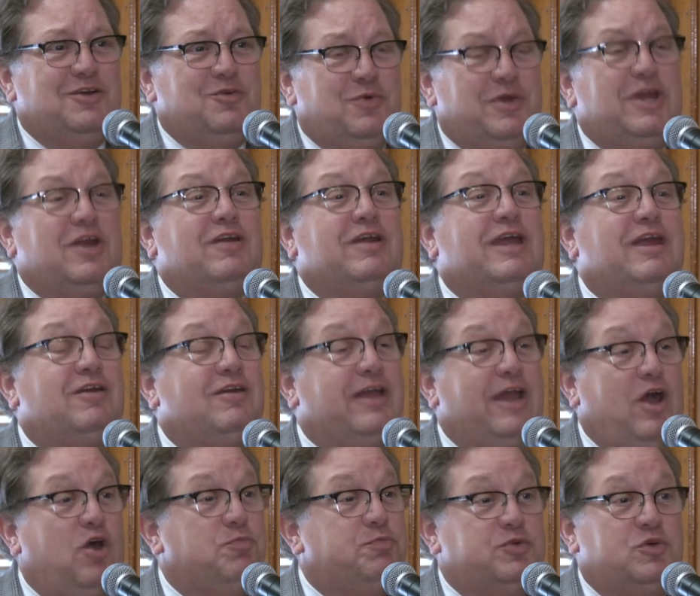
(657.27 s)
We are here to
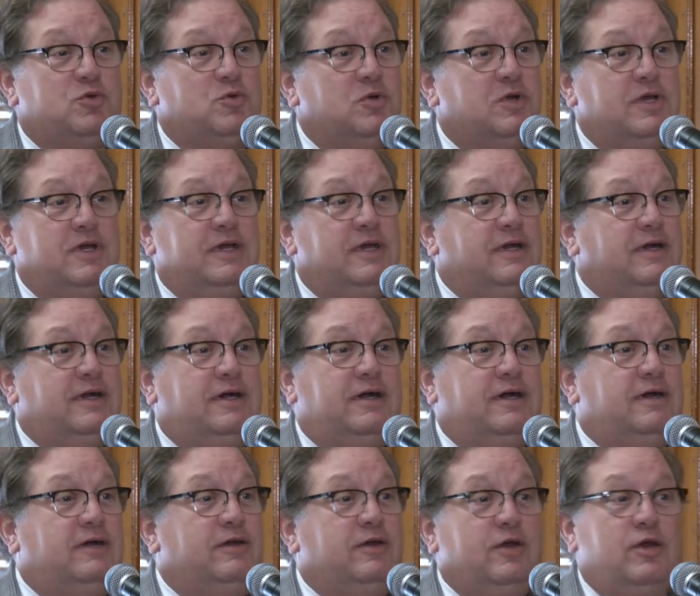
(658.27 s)
help you.
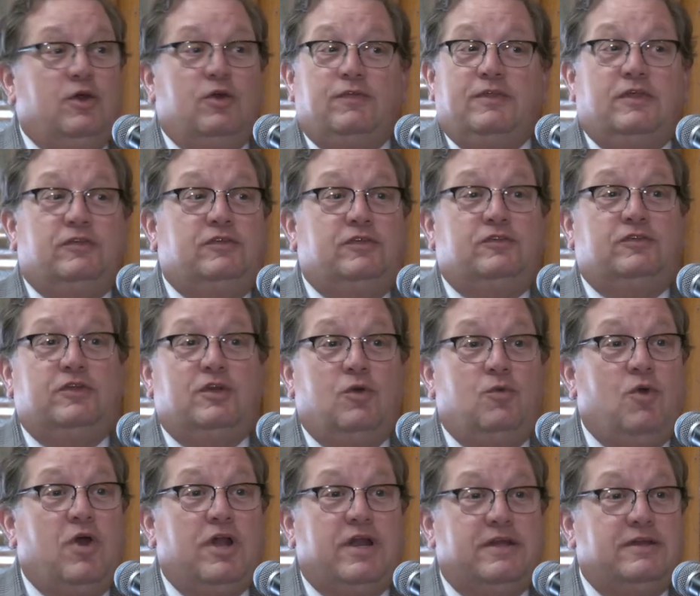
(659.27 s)
Uh, this isn't a
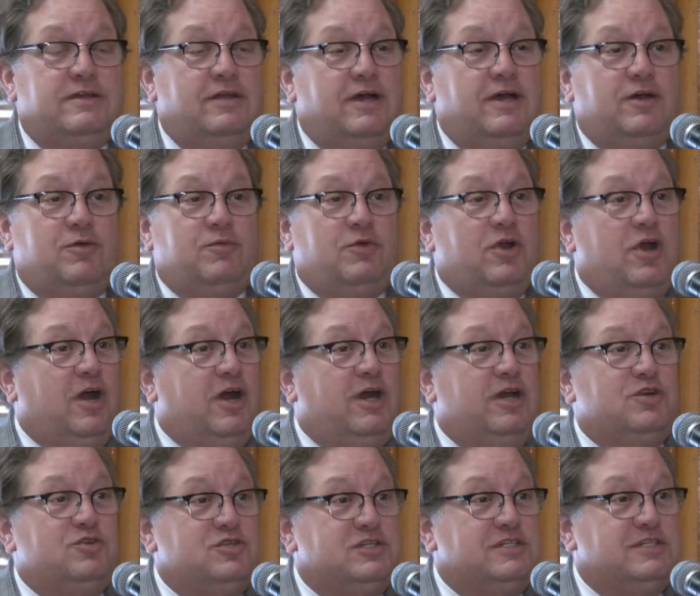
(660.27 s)
one and done. We're not
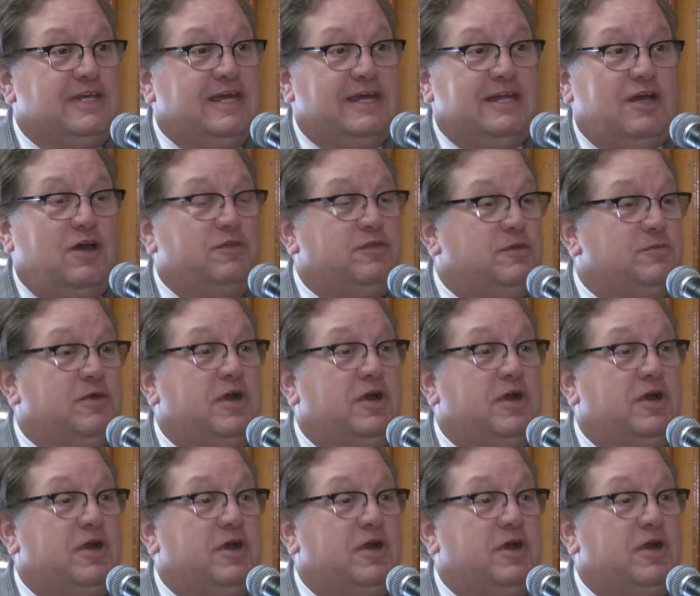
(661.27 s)
going to just hand out the